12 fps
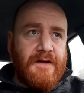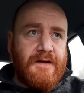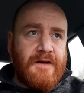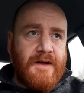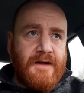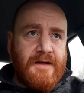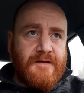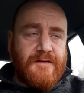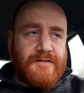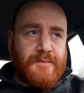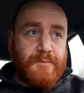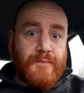He
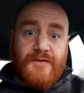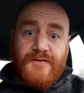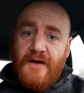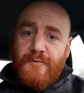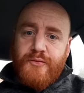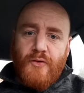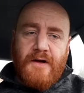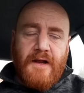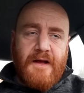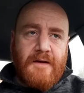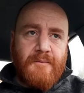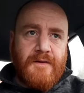is
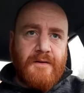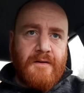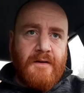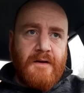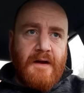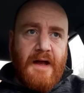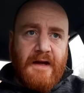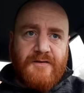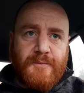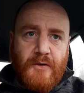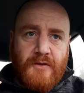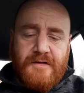self-proclaimed
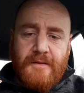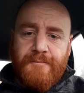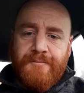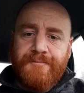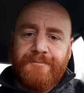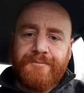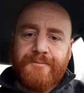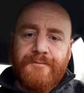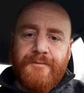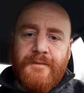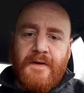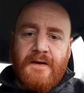ex-Muslim,
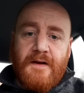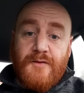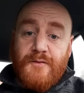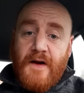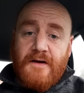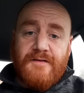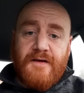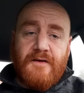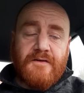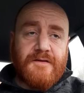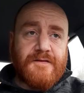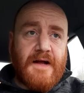as far as
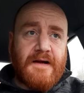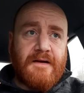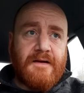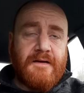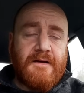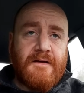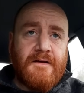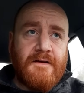I understand it.